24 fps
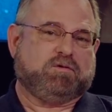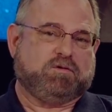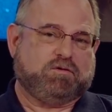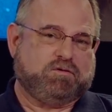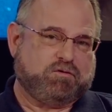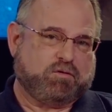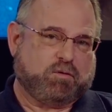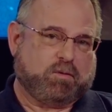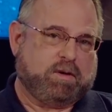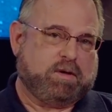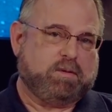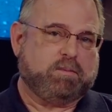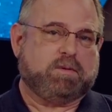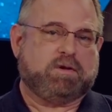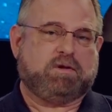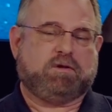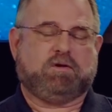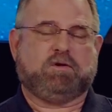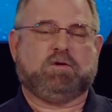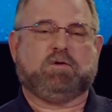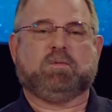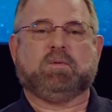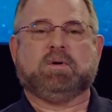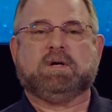to join with
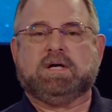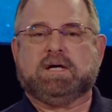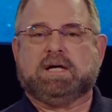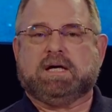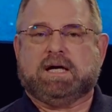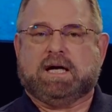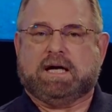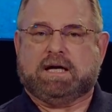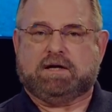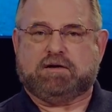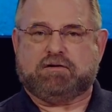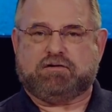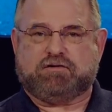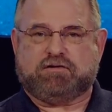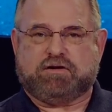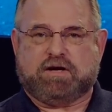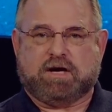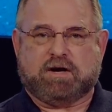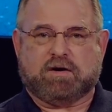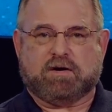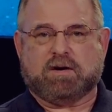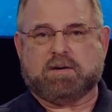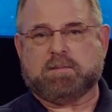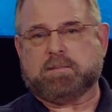you and to
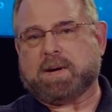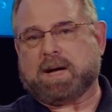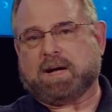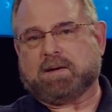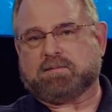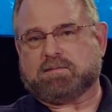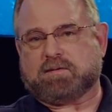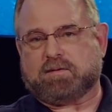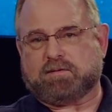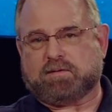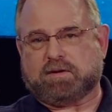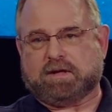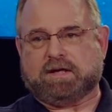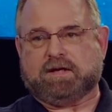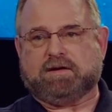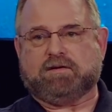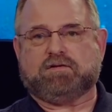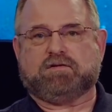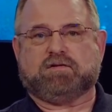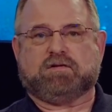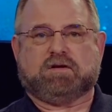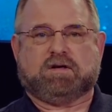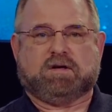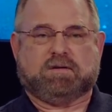share about the things